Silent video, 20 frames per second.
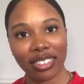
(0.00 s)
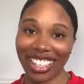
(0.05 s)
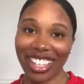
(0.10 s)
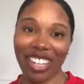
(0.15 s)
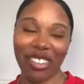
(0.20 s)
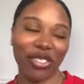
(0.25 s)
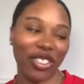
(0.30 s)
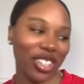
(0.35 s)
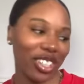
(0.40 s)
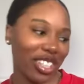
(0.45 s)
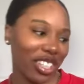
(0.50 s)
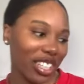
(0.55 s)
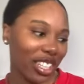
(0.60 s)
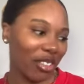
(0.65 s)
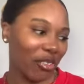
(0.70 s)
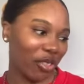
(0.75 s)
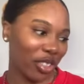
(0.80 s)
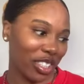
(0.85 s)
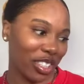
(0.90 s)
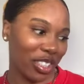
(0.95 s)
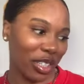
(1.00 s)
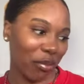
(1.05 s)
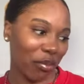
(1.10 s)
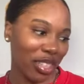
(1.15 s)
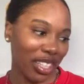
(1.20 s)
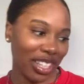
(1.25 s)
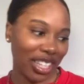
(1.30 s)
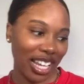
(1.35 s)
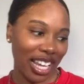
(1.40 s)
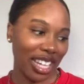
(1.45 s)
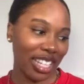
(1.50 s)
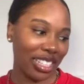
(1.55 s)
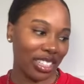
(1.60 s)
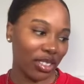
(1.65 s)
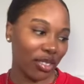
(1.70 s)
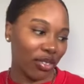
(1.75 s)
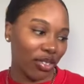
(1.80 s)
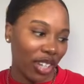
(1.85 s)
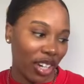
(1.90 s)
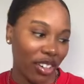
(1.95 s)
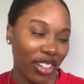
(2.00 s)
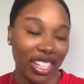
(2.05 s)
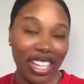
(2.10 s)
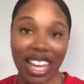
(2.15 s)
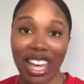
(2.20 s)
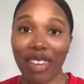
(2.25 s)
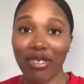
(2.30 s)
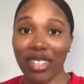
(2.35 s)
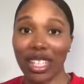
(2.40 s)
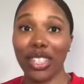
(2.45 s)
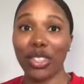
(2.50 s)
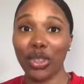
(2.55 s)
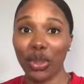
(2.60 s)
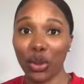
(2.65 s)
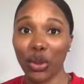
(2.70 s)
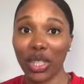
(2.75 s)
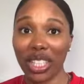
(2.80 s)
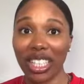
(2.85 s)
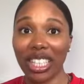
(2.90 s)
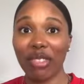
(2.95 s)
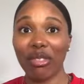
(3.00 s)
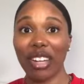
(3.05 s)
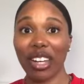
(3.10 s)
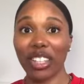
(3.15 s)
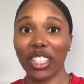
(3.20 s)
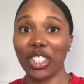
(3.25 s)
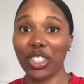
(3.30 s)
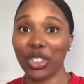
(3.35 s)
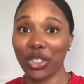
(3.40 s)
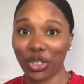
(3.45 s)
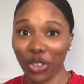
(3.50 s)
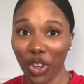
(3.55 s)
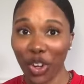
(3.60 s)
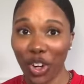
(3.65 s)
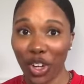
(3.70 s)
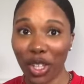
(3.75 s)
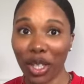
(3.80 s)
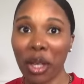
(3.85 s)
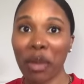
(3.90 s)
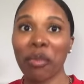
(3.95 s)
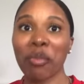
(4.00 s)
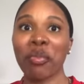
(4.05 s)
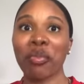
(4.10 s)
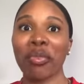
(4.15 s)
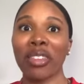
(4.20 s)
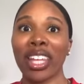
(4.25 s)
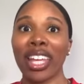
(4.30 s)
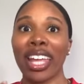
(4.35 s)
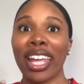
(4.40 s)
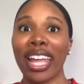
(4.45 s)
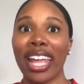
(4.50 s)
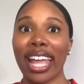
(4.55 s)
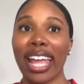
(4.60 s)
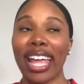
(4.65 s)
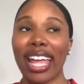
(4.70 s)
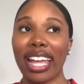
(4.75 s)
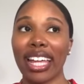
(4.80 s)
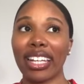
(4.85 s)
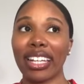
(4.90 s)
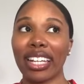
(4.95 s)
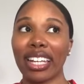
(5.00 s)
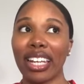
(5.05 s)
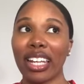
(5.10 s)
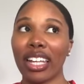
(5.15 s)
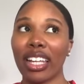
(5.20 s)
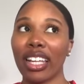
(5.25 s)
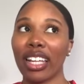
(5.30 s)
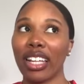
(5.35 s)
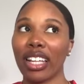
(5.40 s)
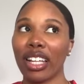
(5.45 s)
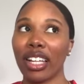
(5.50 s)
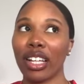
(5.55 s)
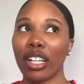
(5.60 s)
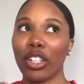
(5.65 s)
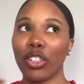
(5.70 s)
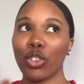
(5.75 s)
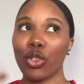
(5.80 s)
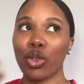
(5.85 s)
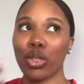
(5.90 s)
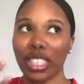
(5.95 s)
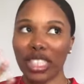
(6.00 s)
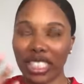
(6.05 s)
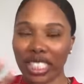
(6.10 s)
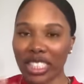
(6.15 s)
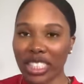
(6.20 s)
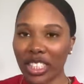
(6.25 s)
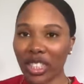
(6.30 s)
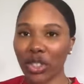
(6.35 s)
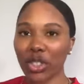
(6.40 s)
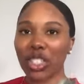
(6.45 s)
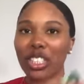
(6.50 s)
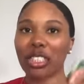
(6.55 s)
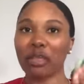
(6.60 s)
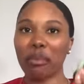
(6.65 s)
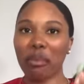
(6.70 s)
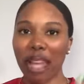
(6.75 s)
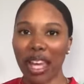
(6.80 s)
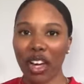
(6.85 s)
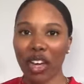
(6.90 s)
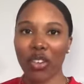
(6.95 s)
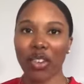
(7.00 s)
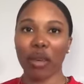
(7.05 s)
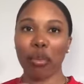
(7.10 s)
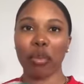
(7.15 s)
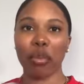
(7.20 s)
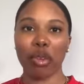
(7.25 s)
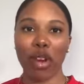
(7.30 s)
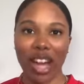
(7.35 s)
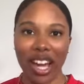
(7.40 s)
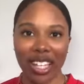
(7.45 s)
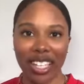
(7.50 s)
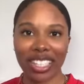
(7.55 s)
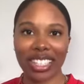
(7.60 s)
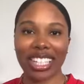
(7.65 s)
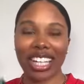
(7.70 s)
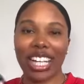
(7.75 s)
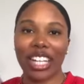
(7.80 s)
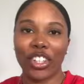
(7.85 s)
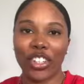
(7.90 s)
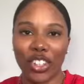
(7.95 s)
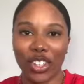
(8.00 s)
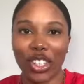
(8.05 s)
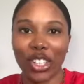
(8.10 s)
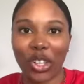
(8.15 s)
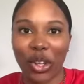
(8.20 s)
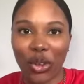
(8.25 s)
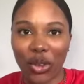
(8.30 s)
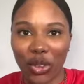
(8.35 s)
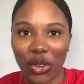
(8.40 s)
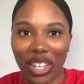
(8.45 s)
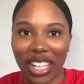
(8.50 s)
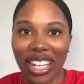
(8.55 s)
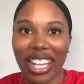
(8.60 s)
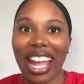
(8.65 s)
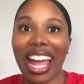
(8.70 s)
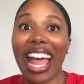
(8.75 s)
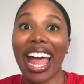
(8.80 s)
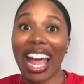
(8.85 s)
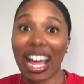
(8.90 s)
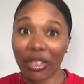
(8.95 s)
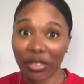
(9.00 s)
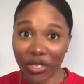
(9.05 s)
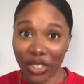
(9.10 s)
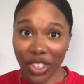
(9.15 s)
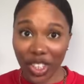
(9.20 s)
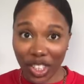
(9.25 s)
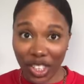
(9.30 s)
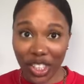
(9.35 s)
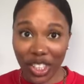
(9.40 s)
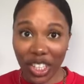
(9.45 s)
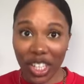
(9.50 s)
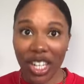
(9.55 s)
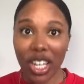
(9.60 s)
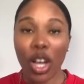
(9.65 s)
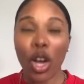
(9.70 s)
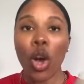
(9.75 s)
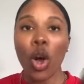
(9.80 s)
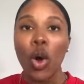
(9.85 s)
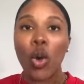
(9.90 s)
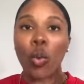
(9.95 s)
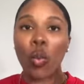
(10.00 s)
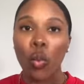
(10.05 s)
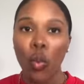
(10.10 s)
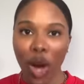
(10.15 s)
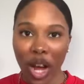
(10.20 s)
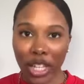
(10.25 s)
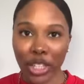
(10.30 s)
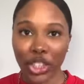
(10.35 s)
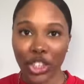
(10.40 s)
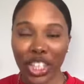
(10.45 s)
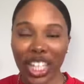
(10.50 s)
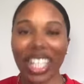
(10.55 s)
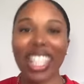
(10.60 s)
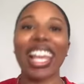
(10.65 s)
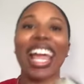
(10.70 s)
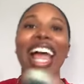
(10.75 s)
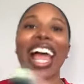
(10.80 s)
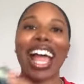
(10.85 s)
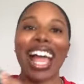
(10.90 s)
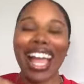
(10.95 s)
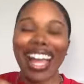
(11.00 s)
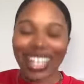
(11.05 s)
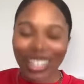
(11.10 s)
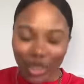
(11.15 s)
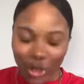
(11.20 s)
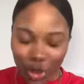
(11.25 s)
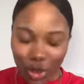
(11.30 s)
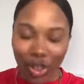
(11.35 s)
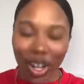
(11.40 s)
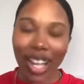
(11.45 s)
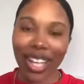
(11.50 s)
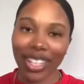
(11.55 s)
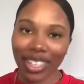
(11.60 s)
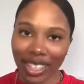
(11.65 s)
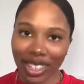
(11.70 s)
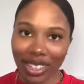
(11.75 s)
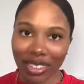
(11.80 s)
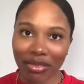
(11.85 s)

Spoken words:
If you're looking for something that is very heavy duty, very strong, and you can still smell the product in your clothing after washing and drying,